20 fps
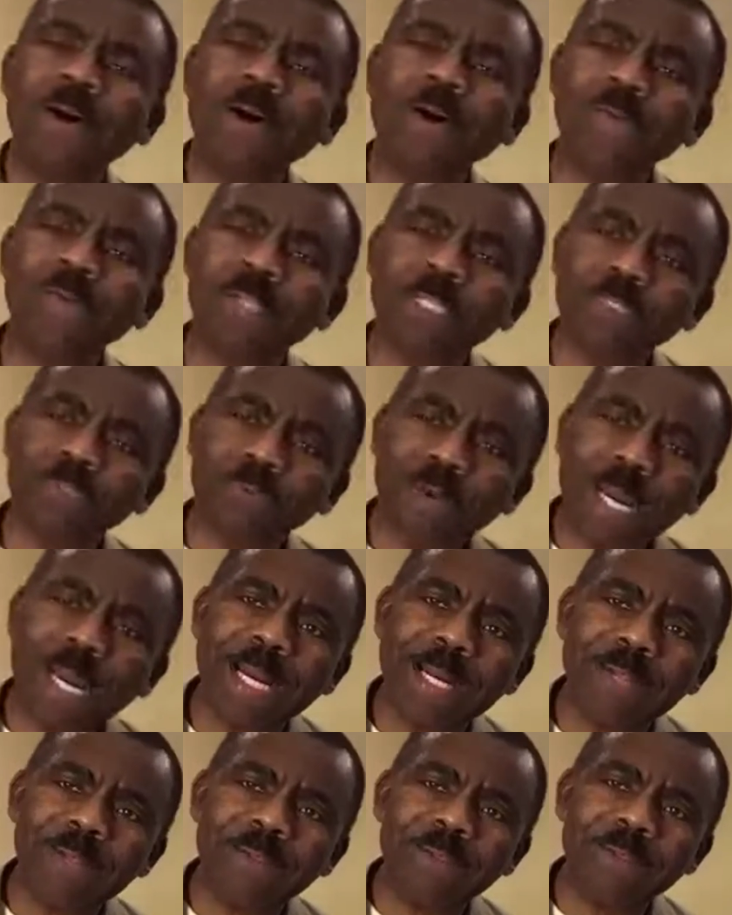of the
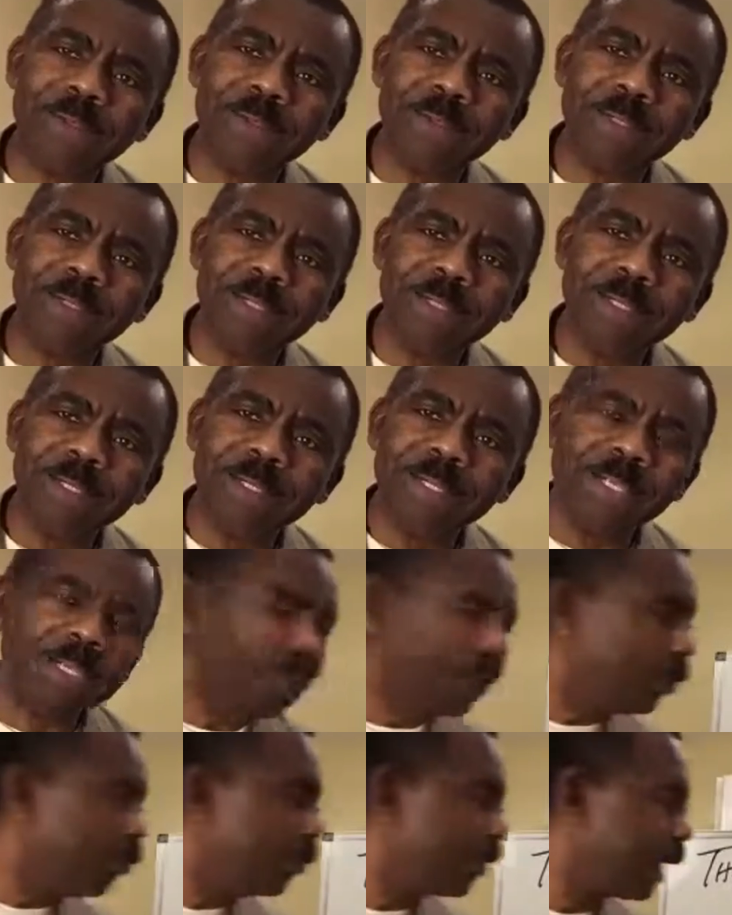triangle,
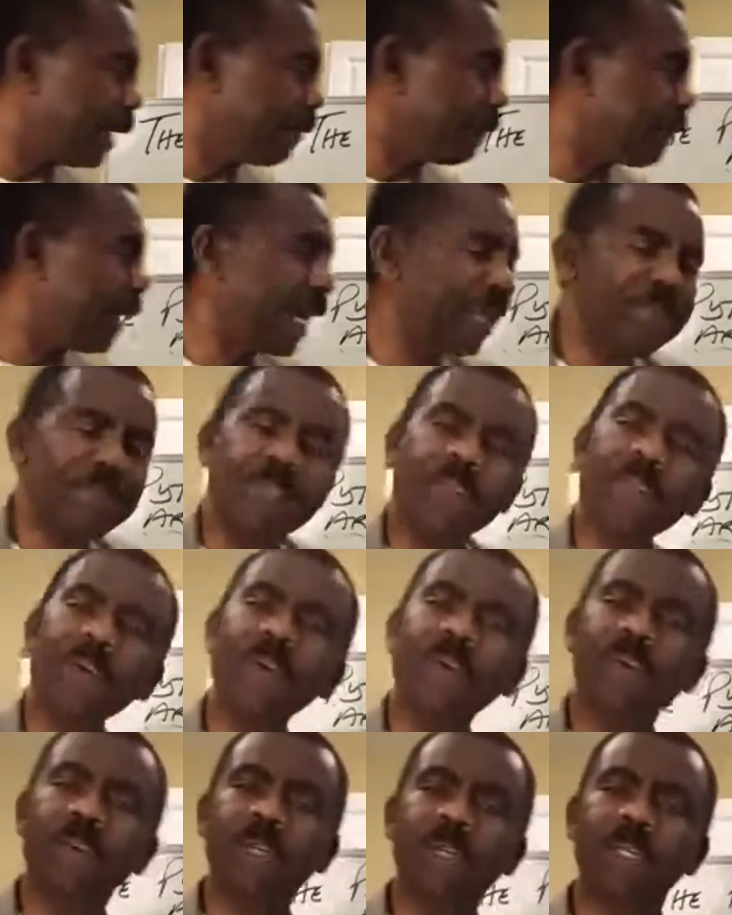you can find the
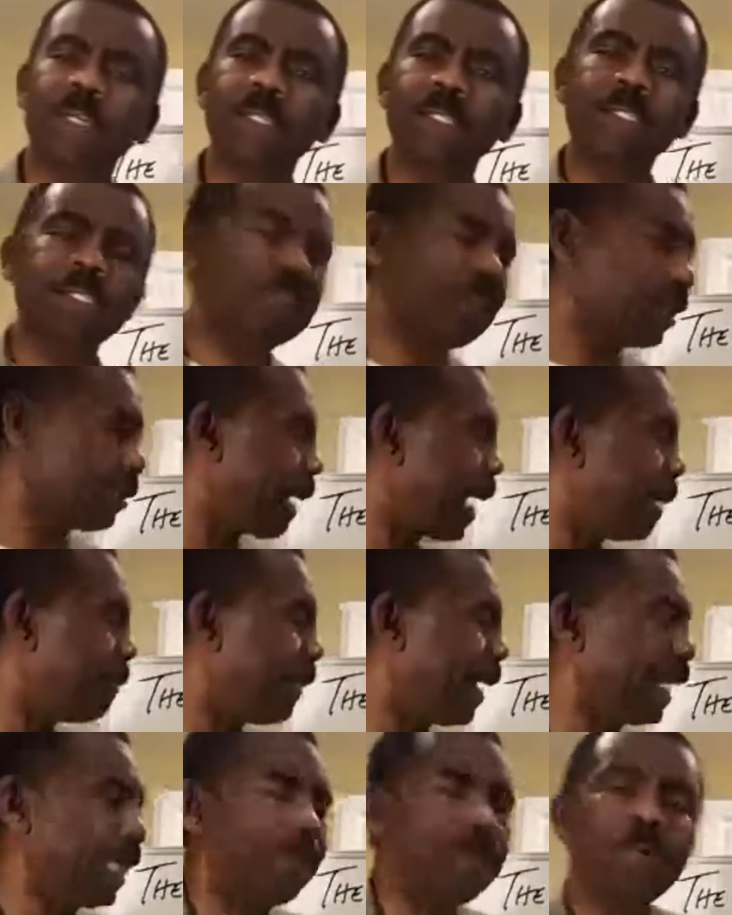third just by
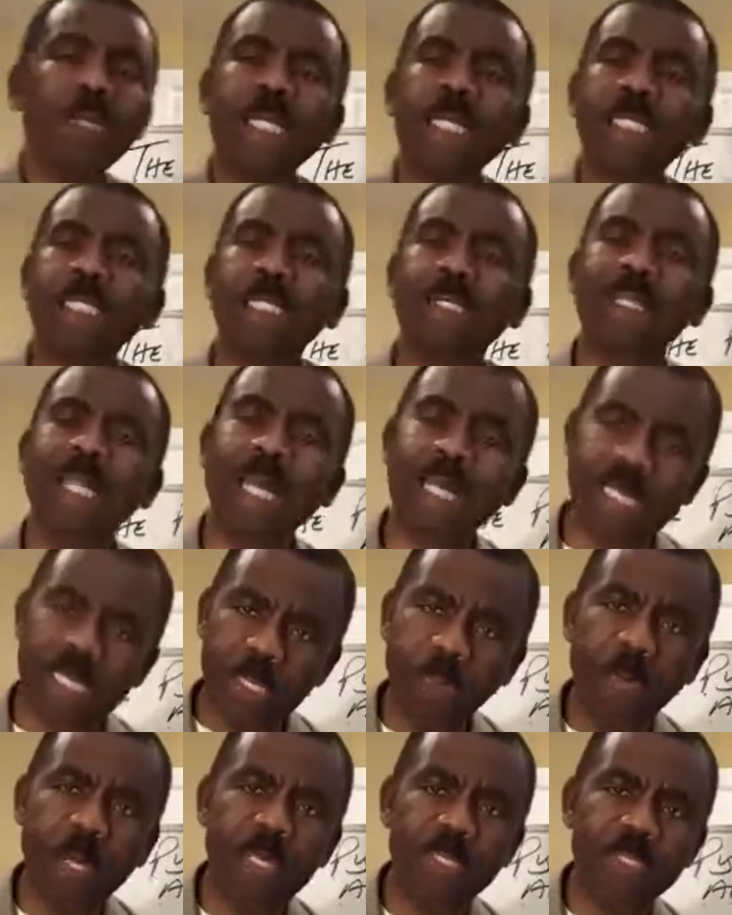manipulating that
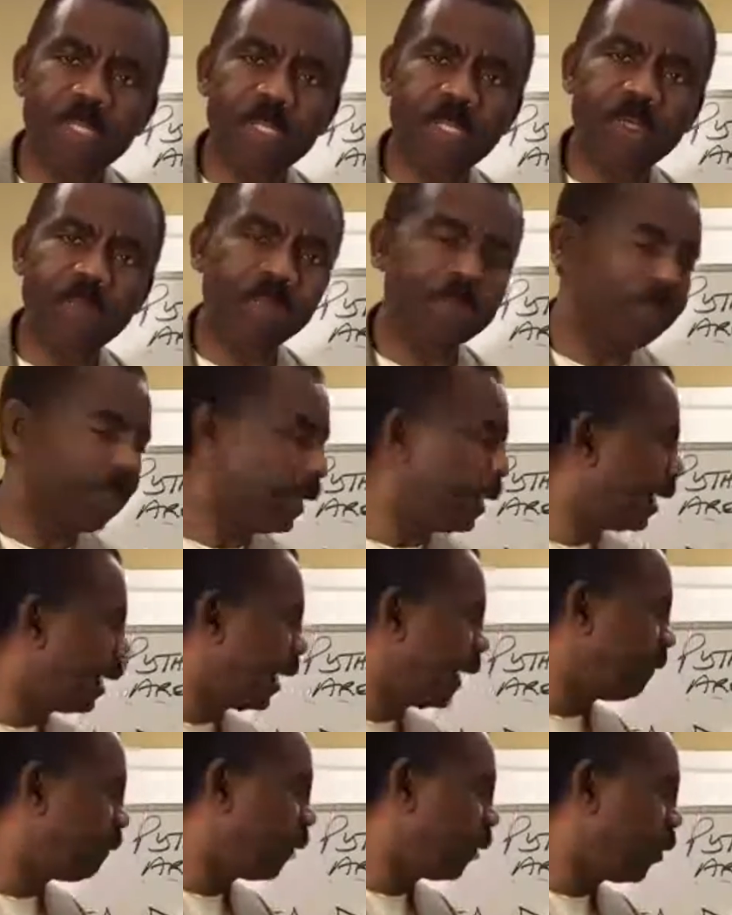equation.
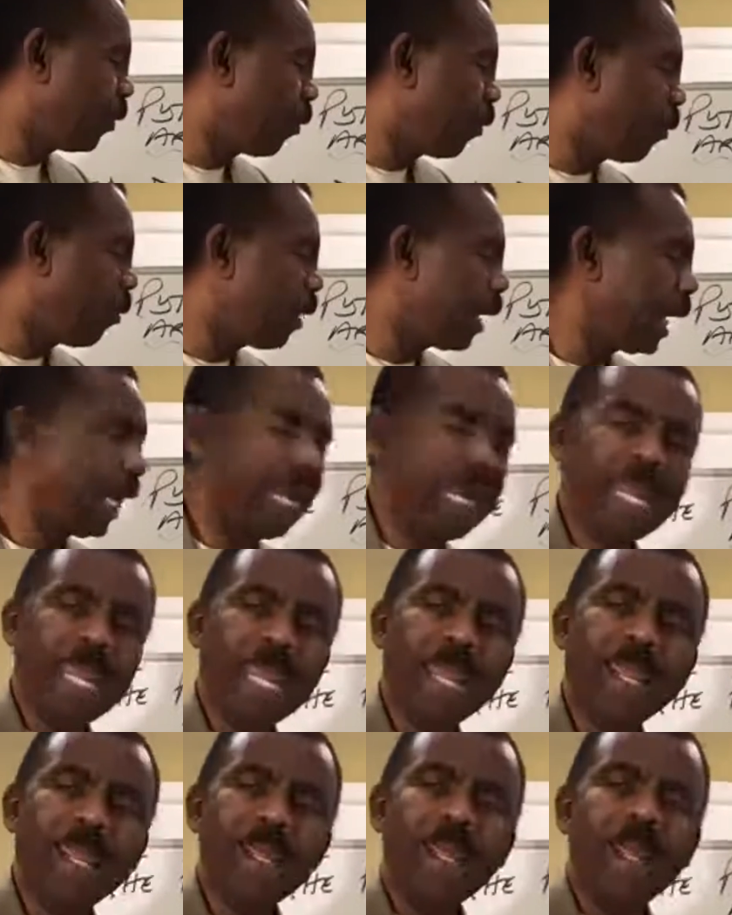If you know
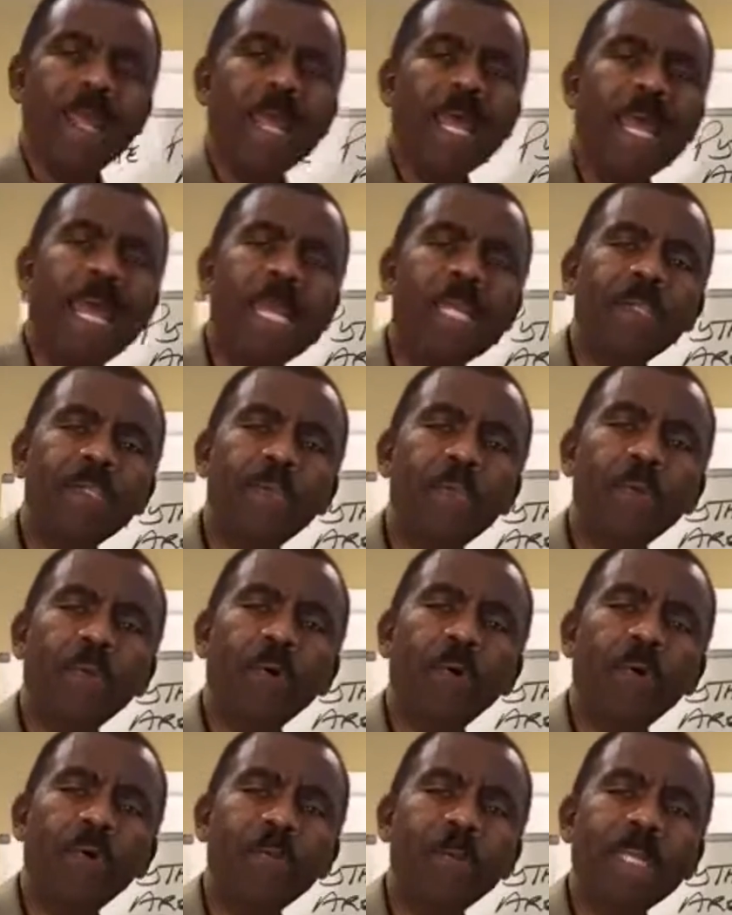A and you
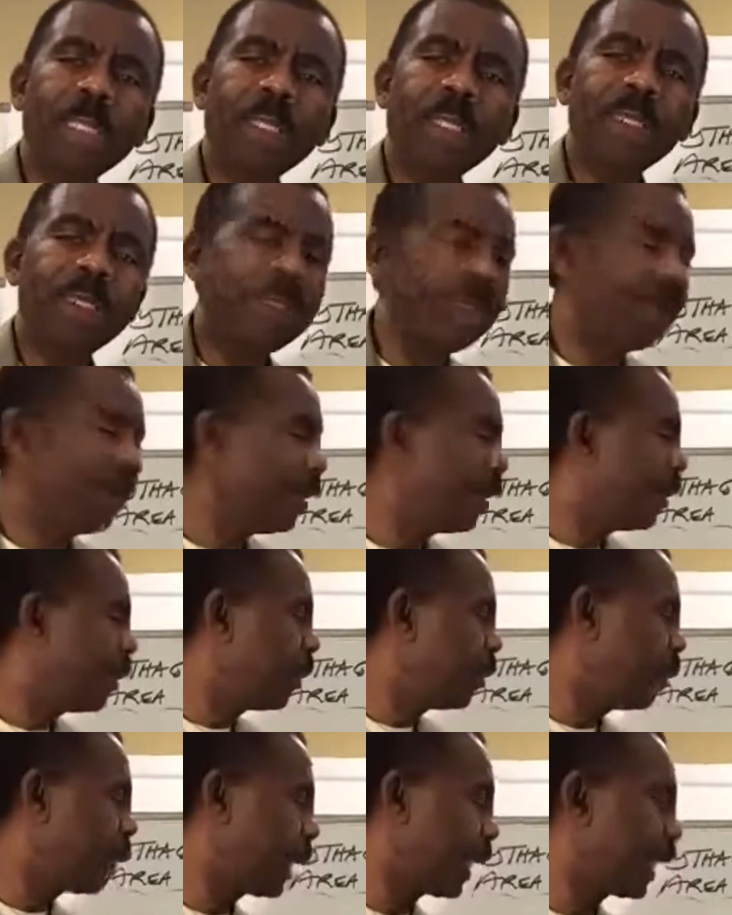know B,
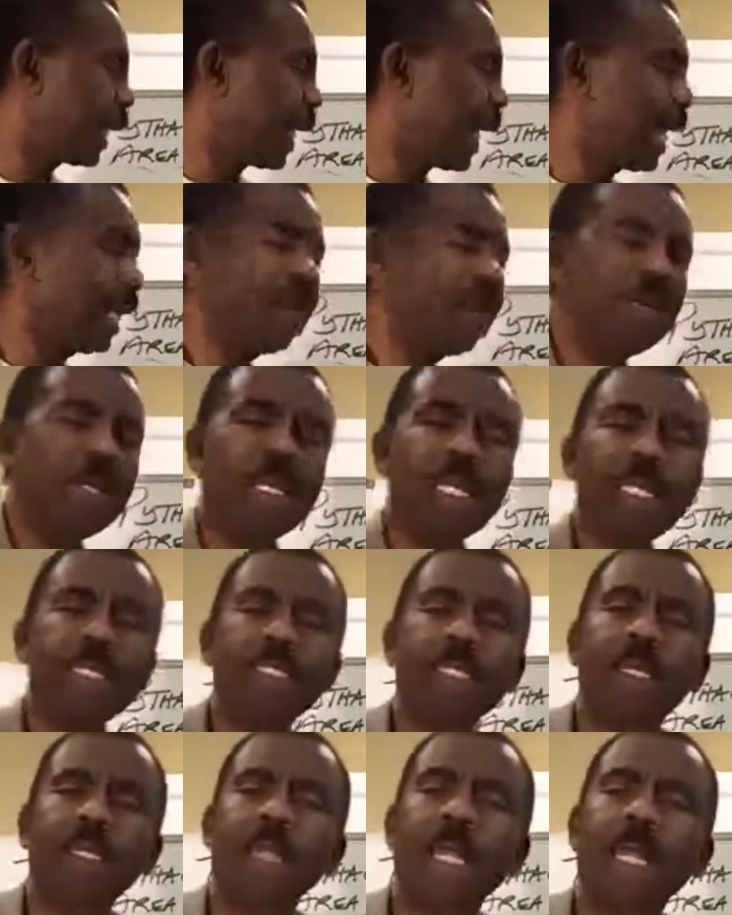you can
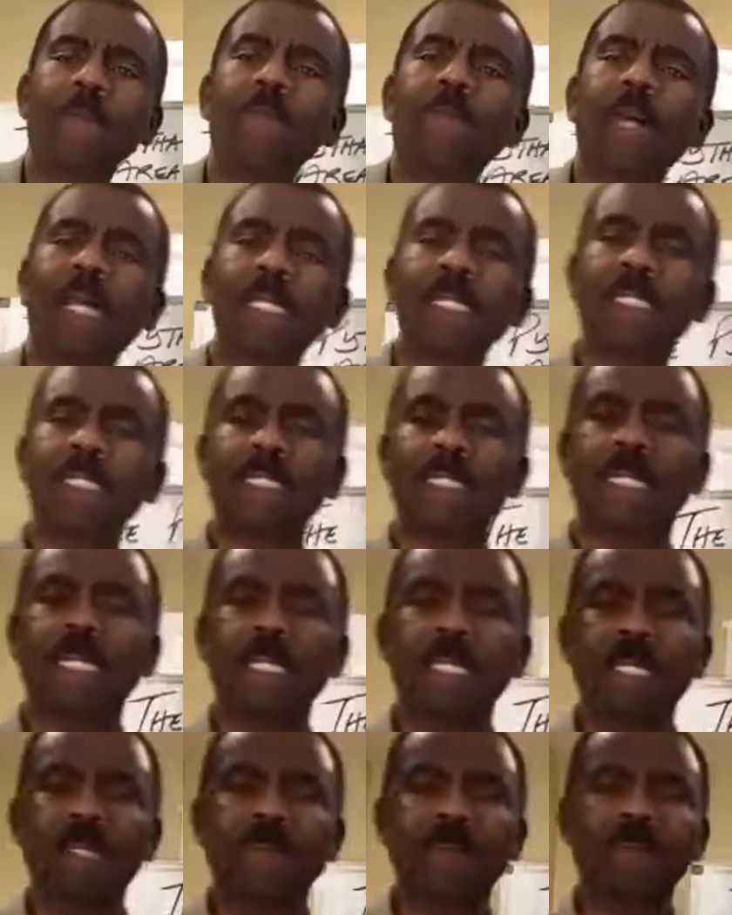calculate and find
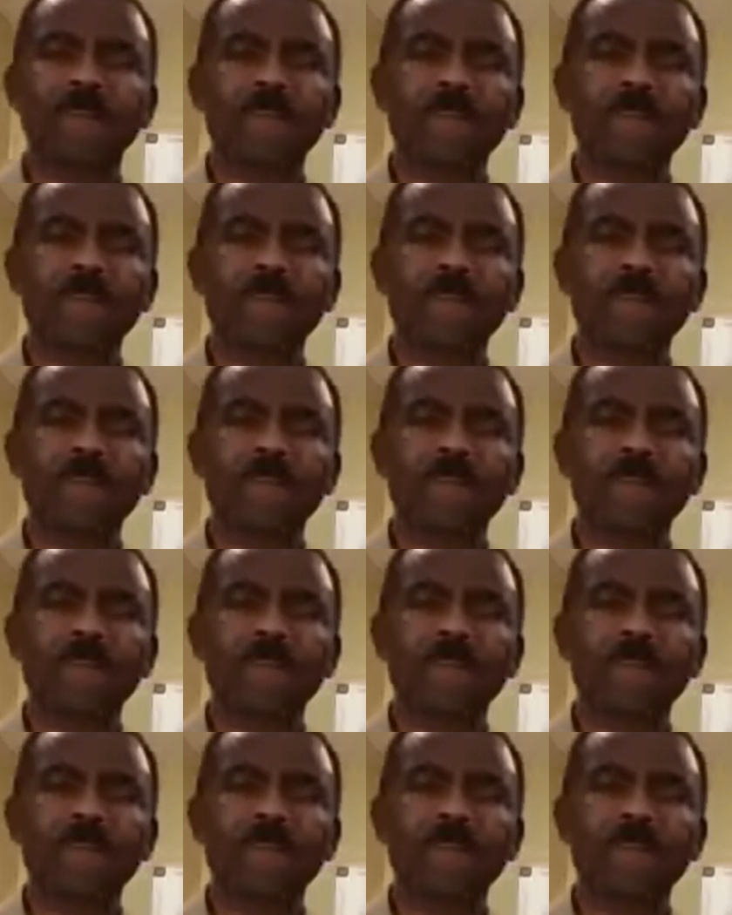C.